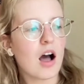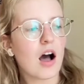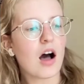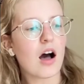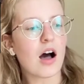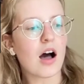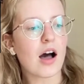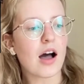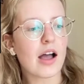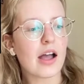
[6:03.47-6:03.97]

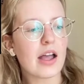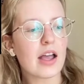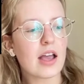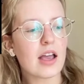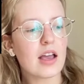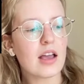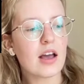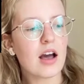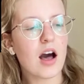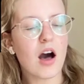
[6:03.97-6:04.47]

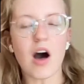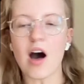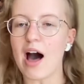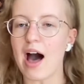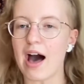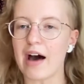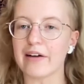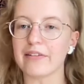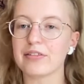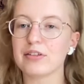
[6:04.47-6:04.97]
I
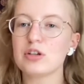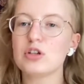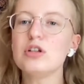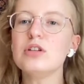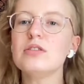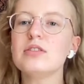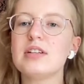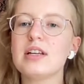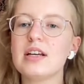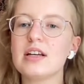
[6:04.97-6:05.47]
have
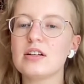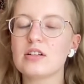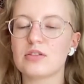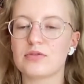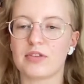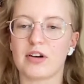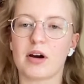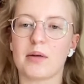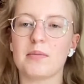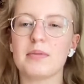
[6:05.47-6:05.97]
Tuesdays
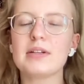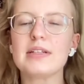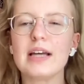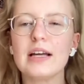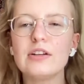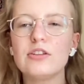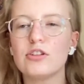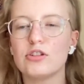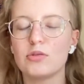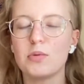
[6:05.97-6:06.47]
from
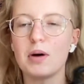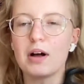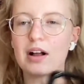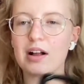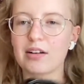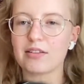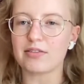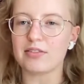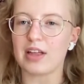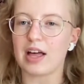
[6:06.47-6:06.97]
10 to
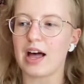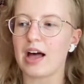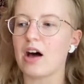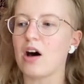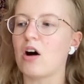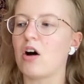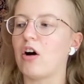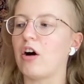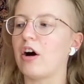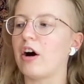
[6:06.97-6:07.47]
12 that
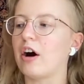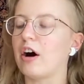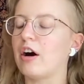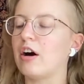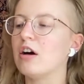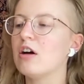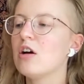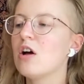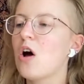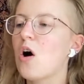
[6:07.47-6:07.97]

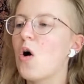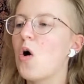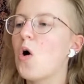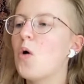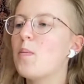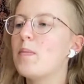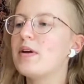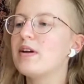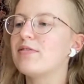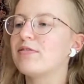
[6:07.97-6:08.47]
are
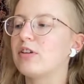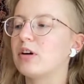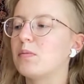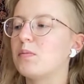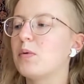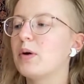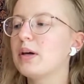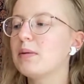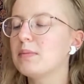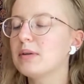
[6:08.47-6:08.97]
open for
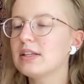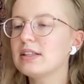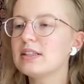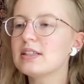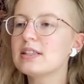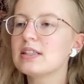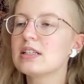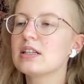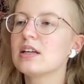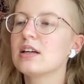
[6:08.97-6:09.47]

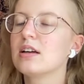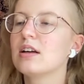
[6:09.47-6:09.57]
appointments.